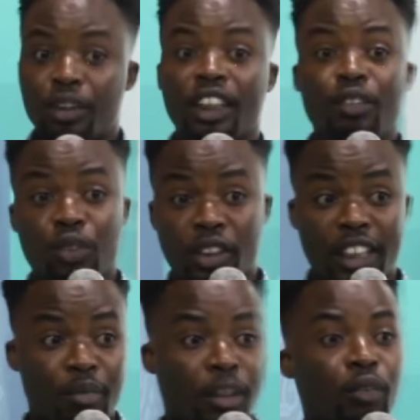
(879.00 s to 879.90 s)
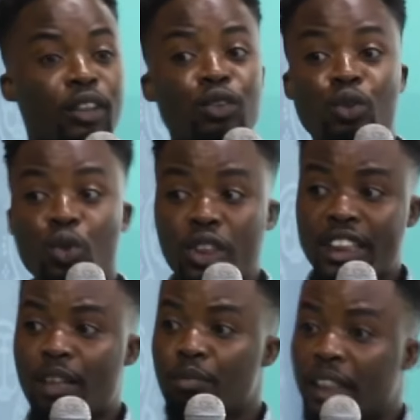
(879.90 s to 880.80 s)
That becomes your number. When you
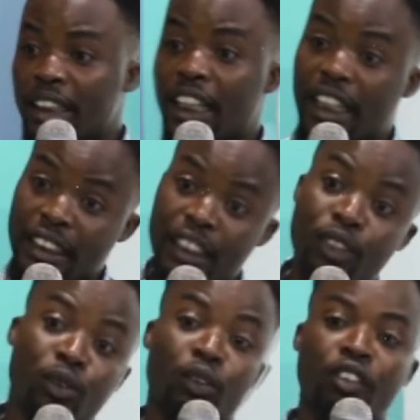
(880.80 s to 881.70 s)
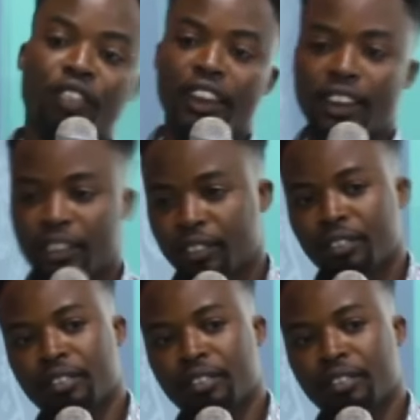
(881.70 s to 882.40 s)
lose that money a day, you will not fit it.